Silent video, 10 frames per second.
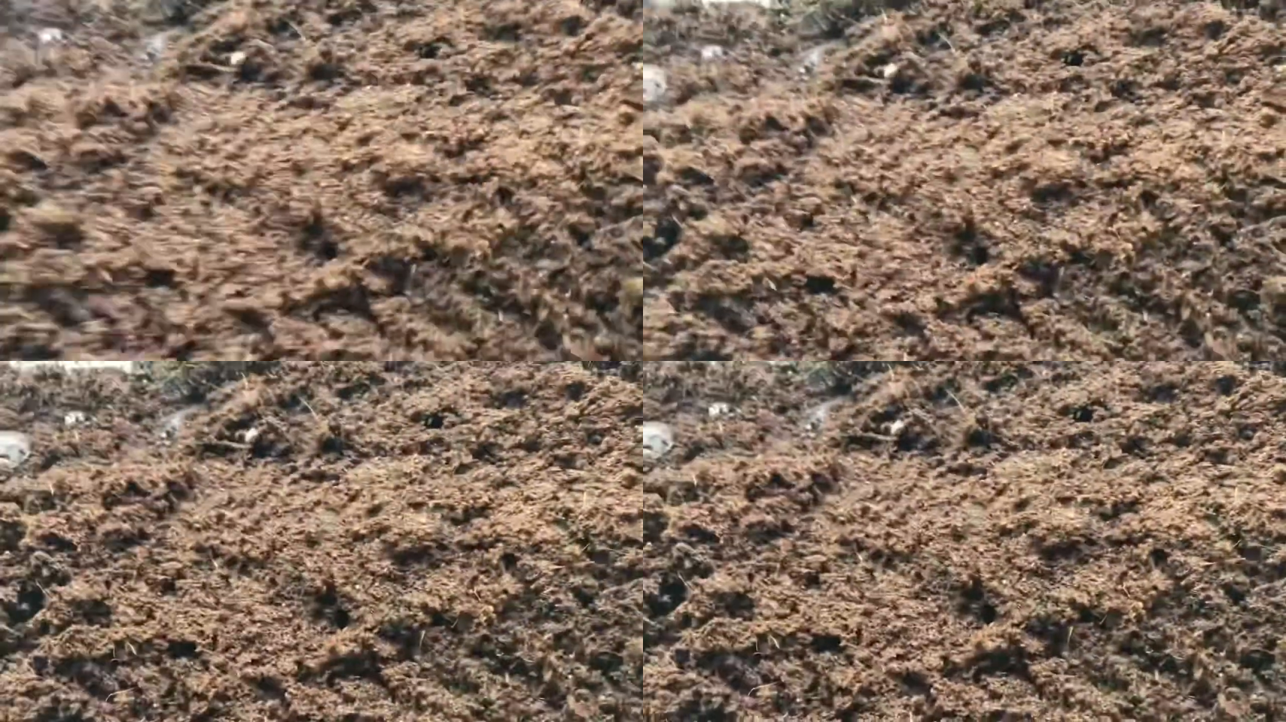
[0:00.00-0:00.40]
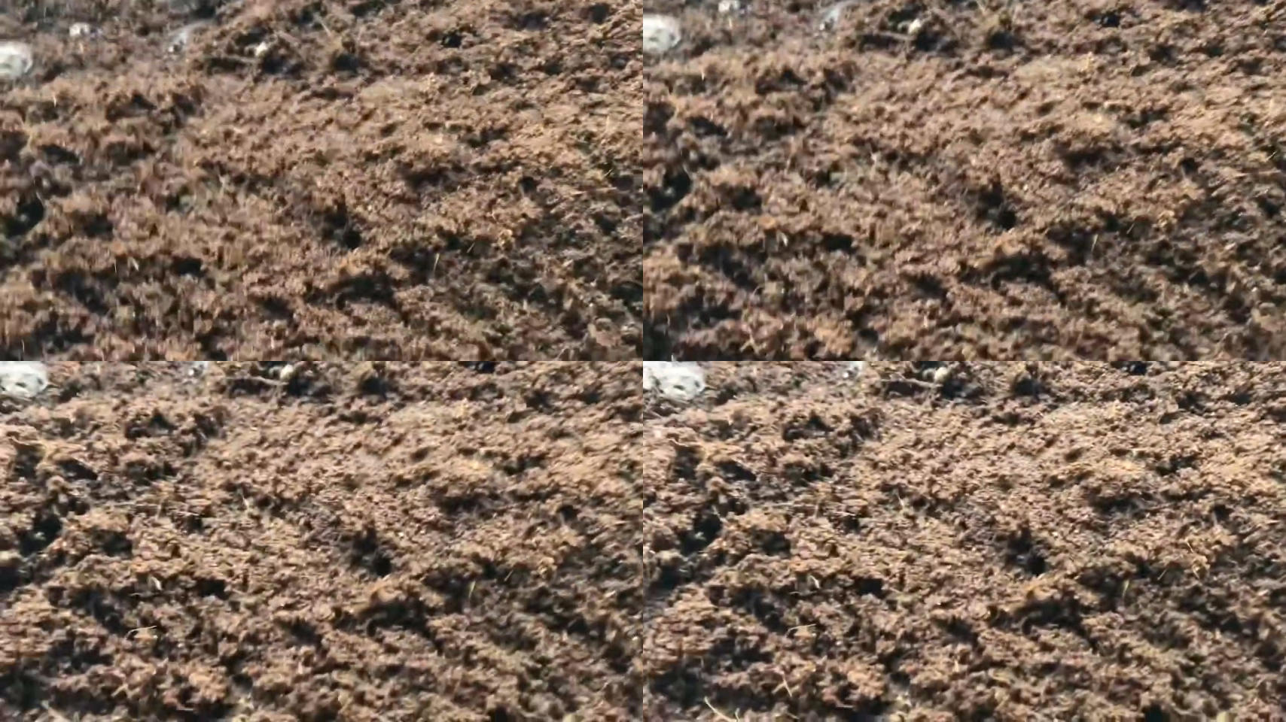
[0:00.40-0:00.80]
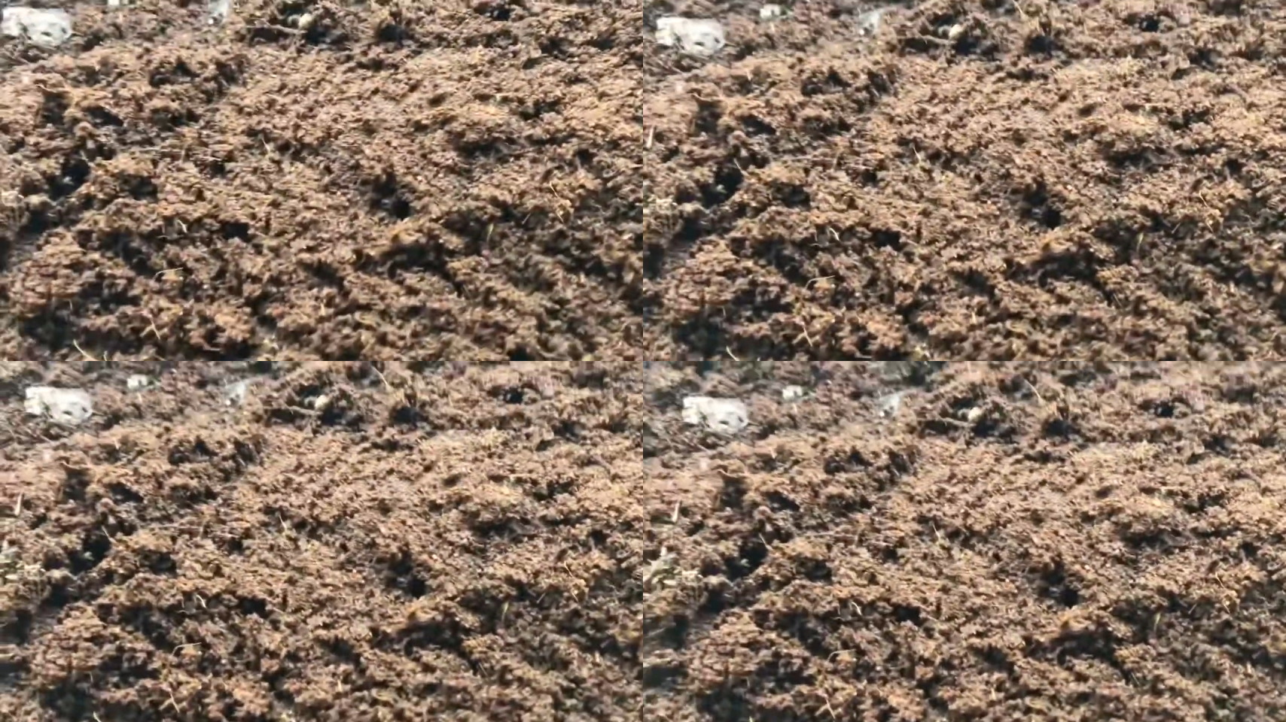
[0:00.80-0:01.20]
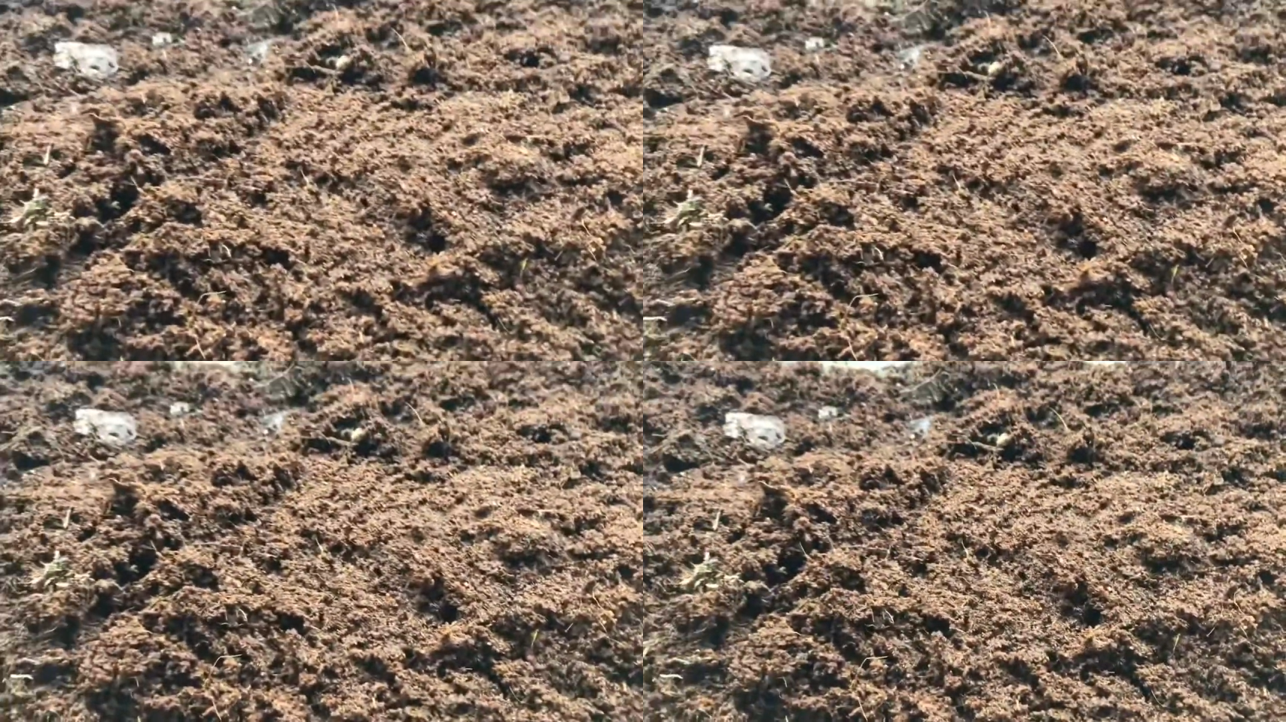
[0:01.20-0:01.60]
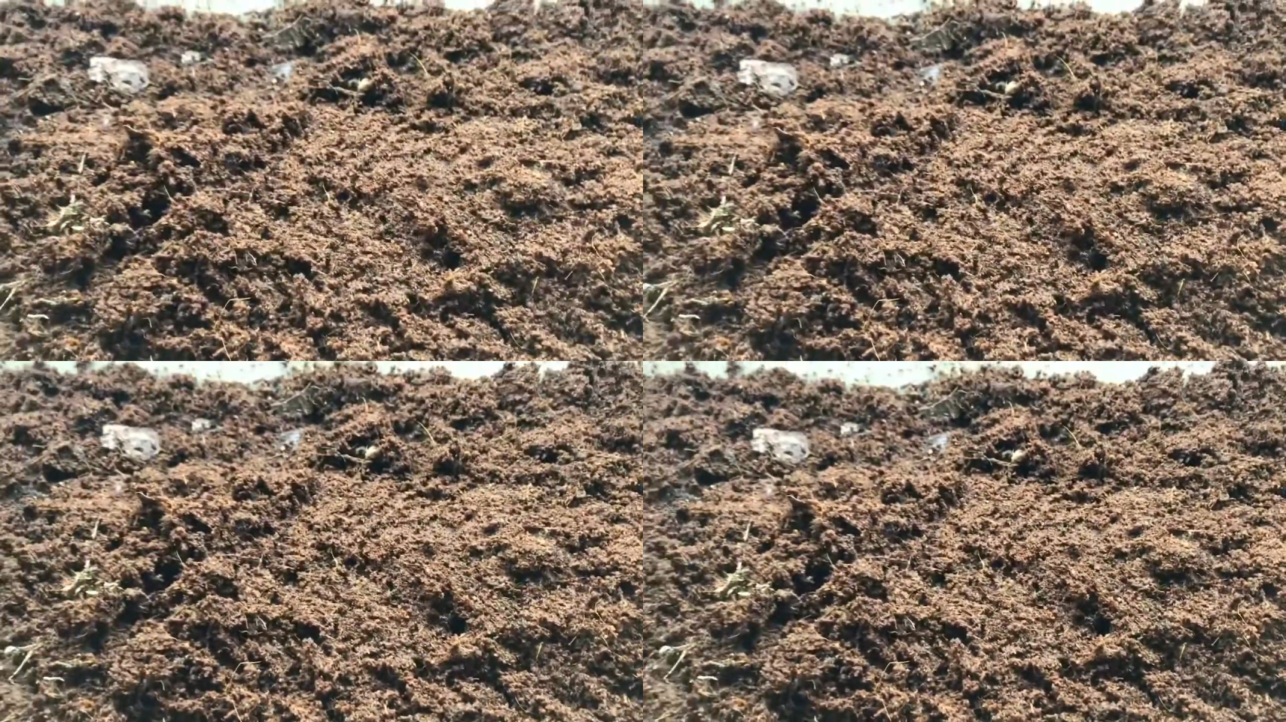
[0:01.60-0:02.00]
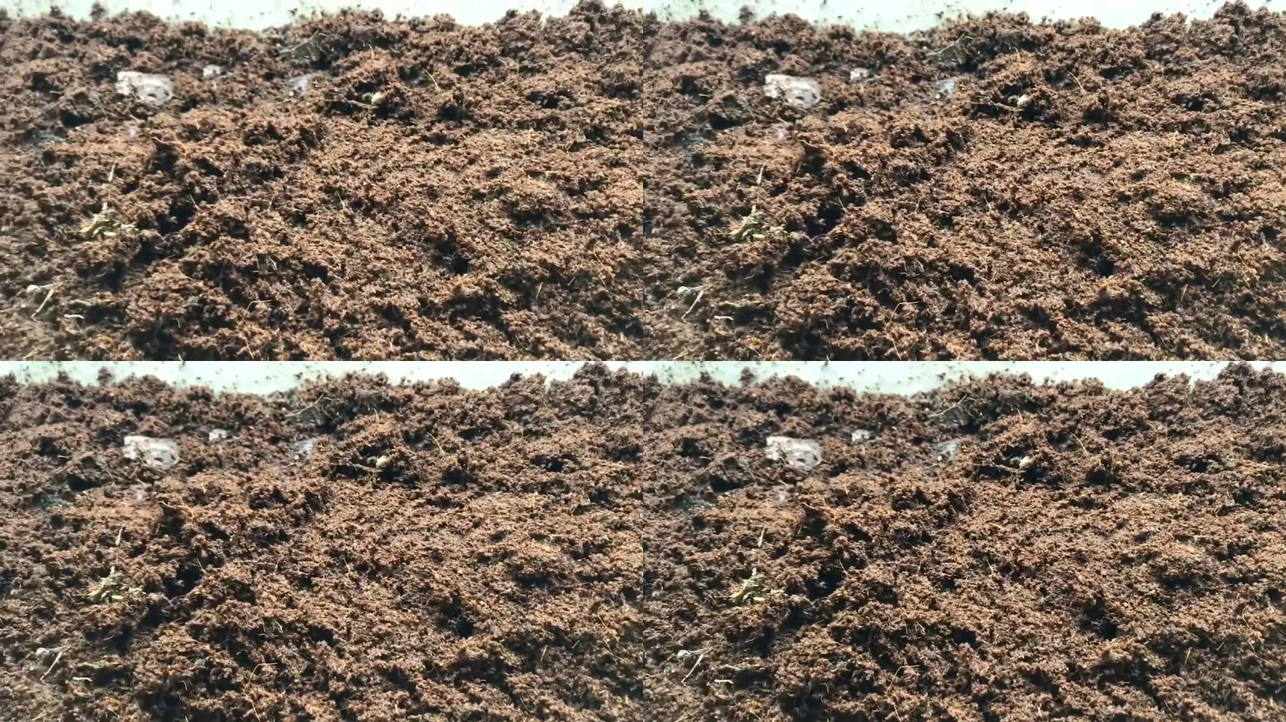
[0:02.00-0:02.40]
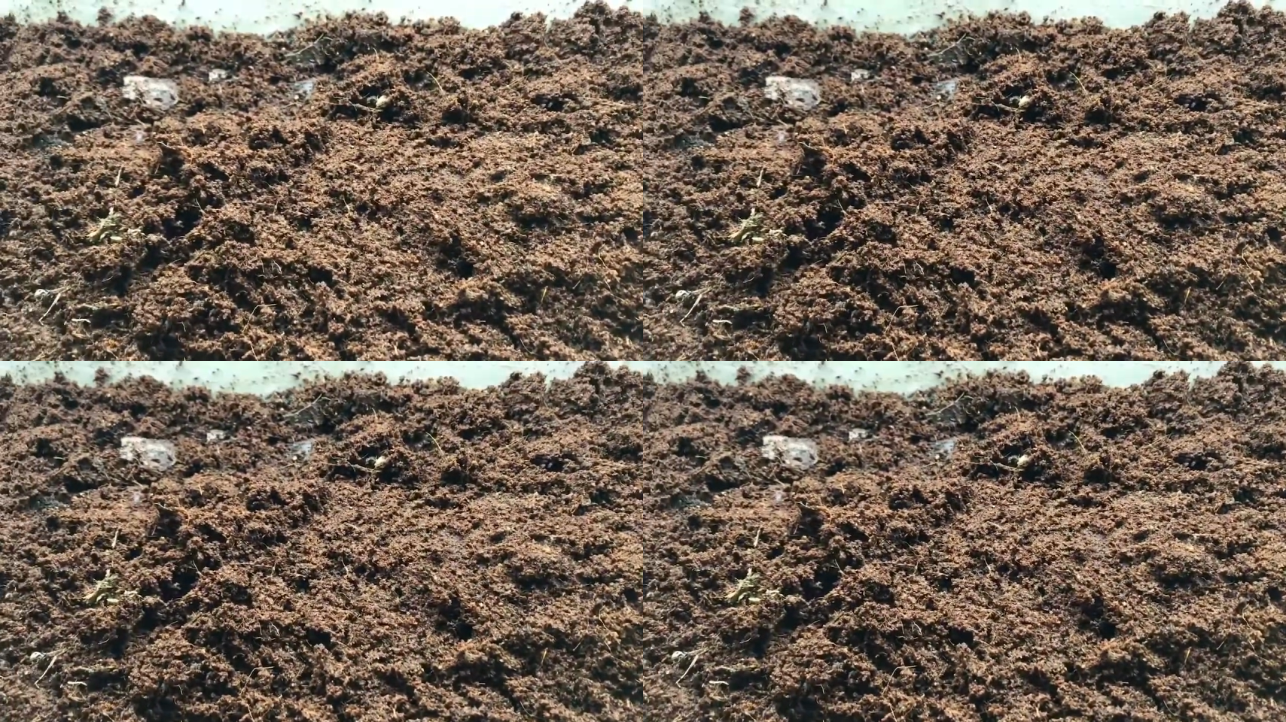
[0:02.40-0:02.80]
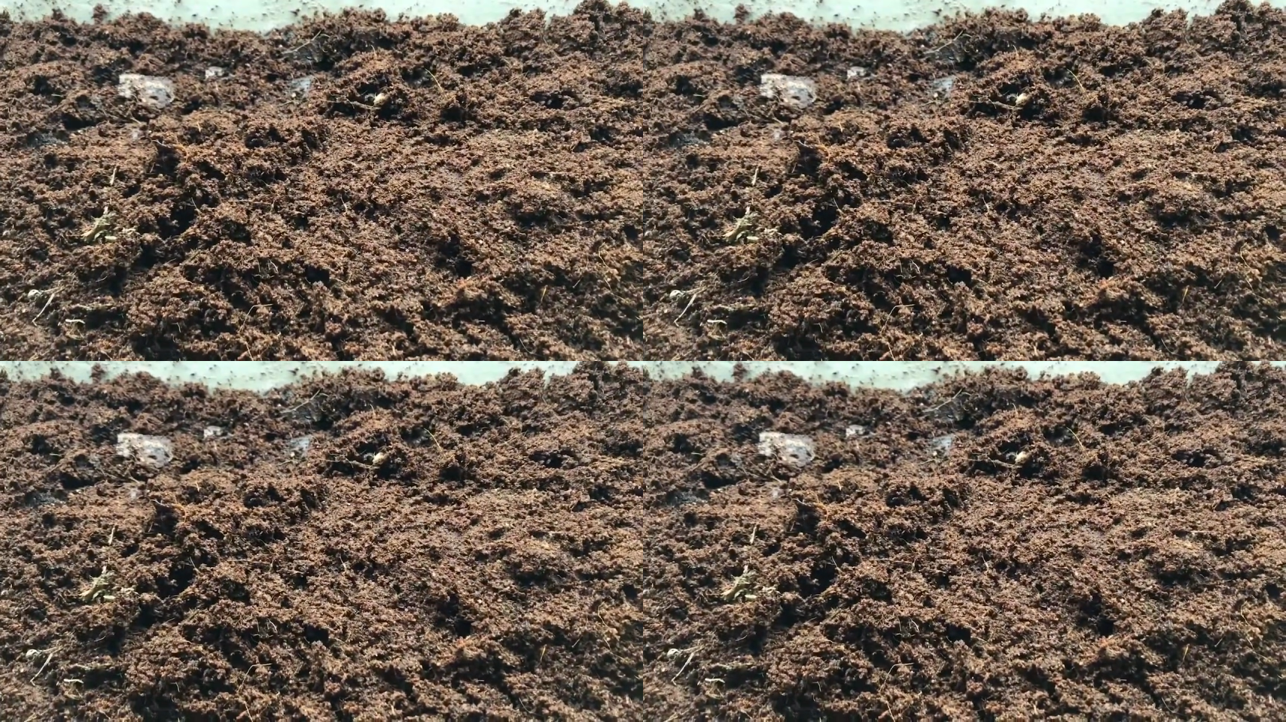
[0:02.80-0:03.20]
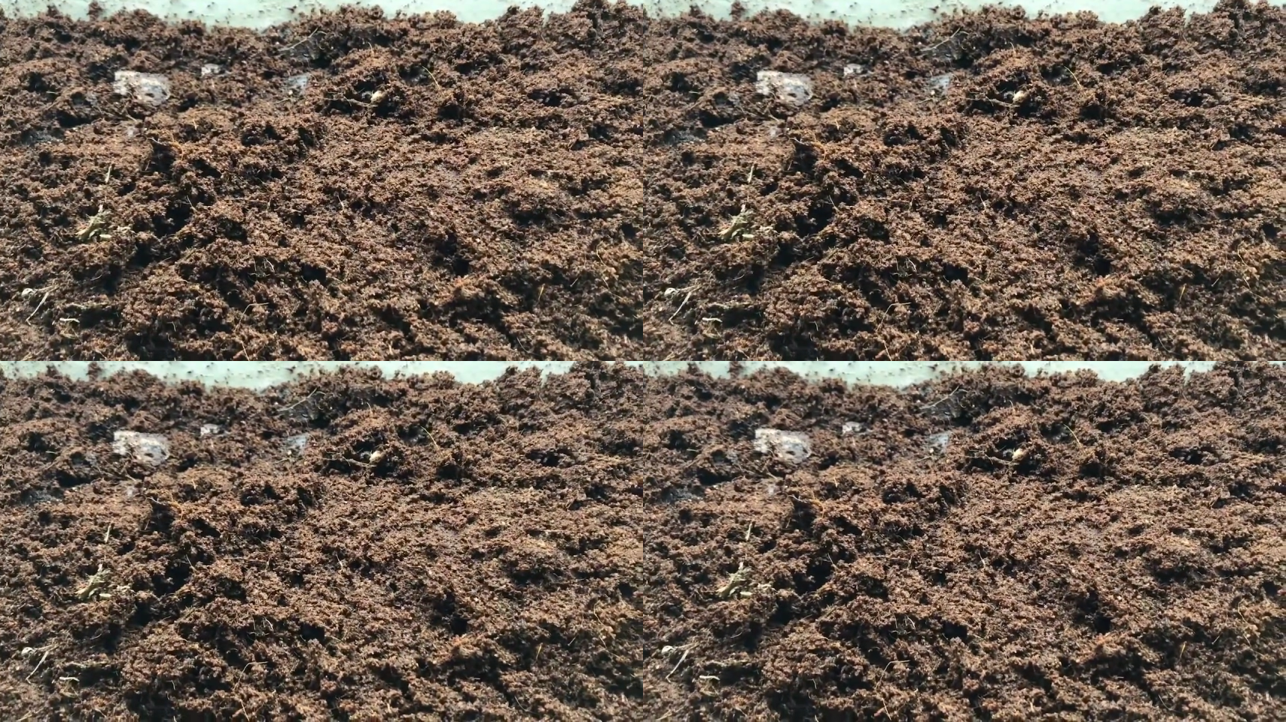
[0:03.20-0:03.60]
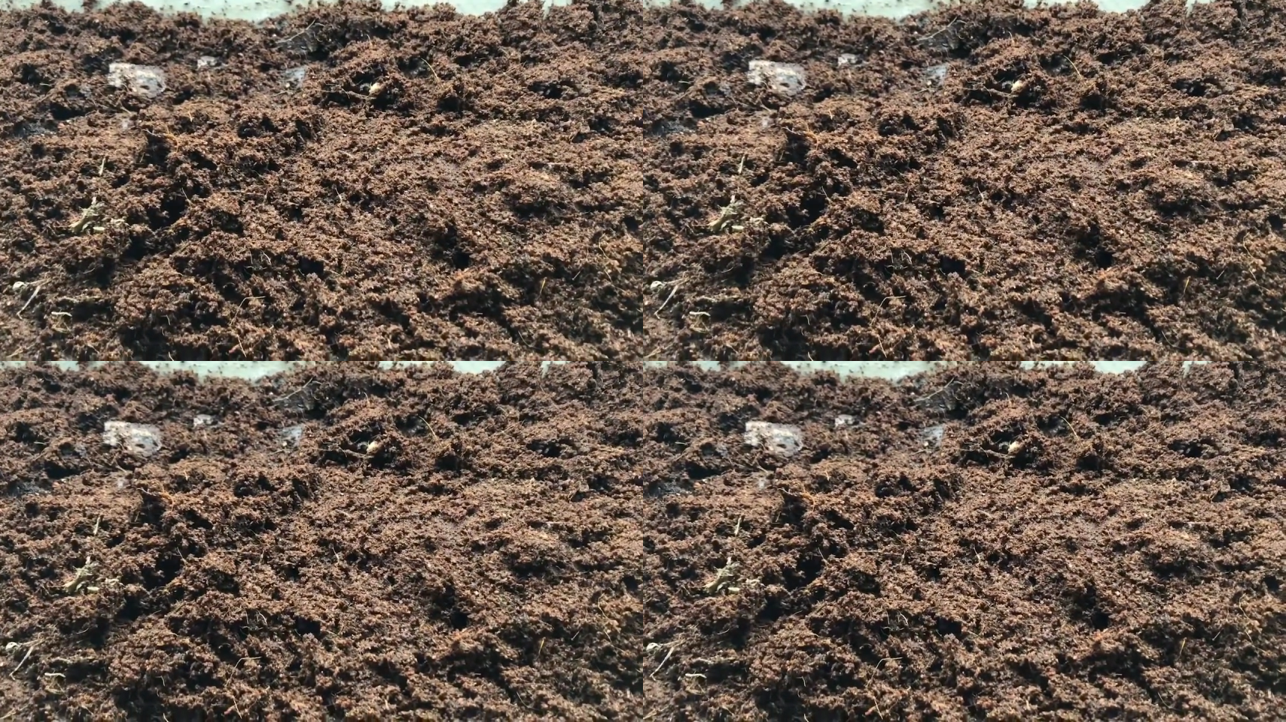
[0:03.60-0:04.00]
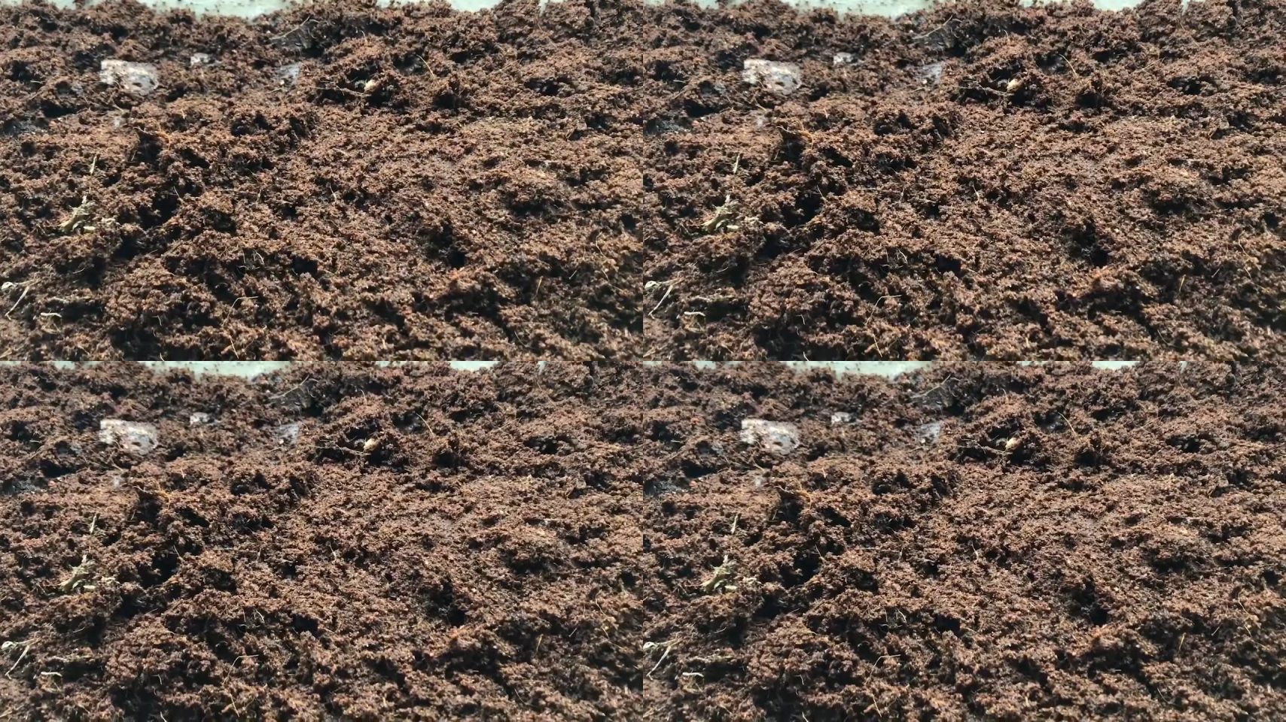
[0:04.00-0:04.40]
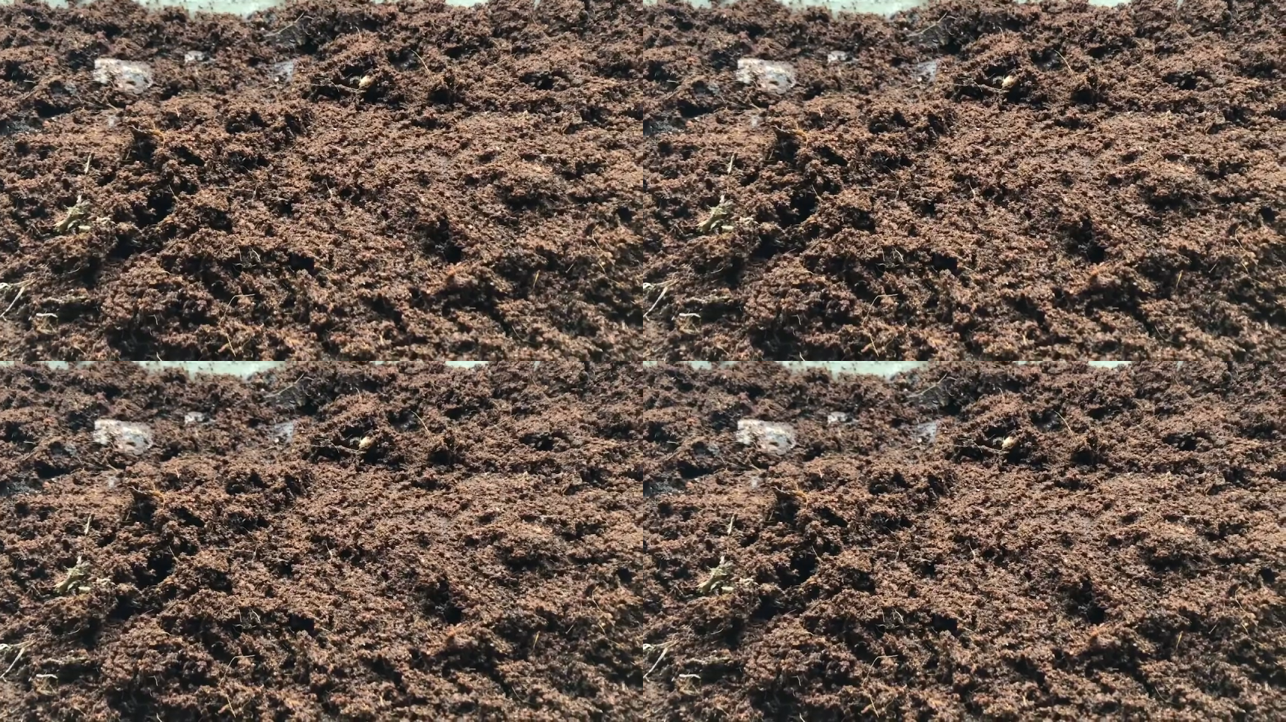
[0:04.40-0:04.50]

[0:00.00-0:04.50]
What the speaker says: (no speaker visible)